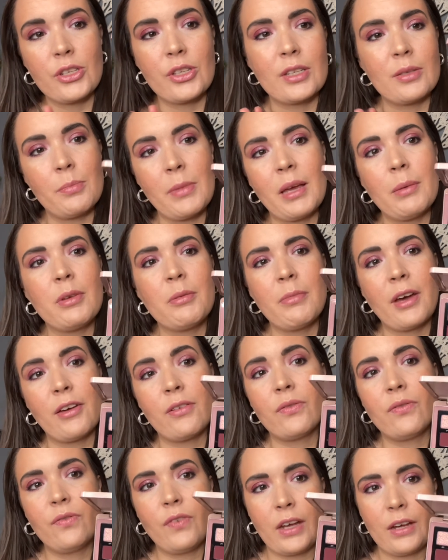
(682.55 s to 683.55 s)
This may be my
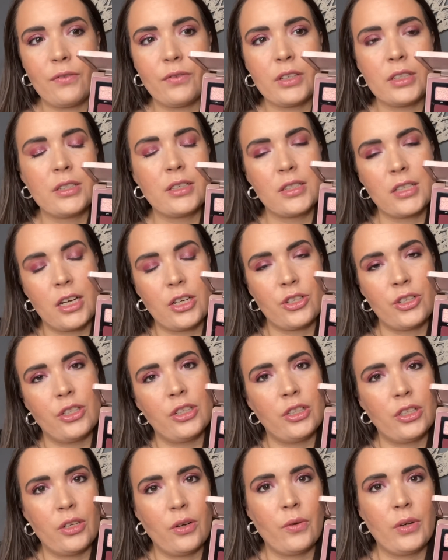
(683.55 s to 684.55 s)
favorite Natasha
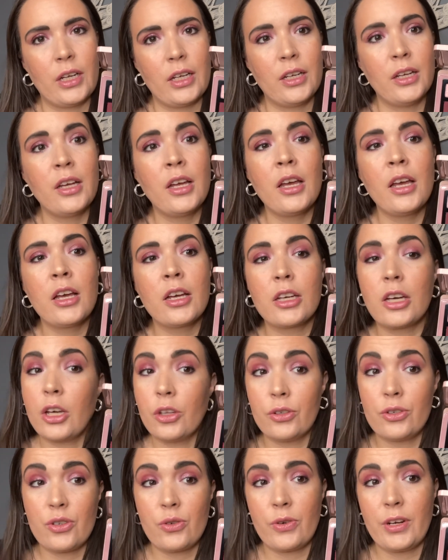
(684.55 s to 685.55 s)
Denona
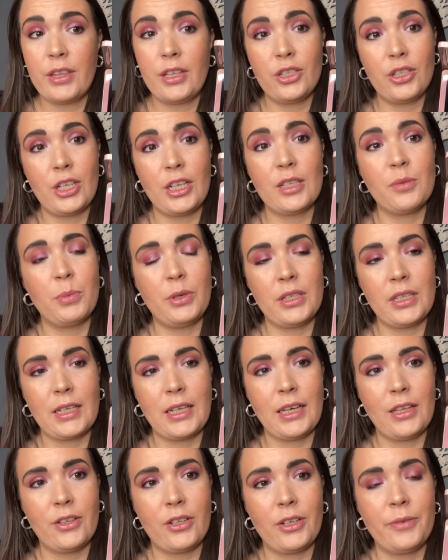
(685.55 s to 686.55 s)
color story that she has put
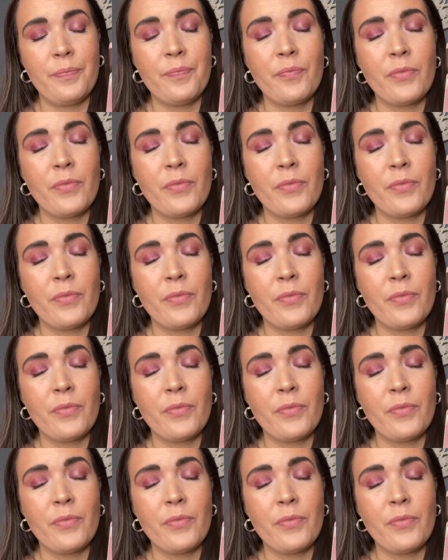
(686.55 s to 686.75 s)
together.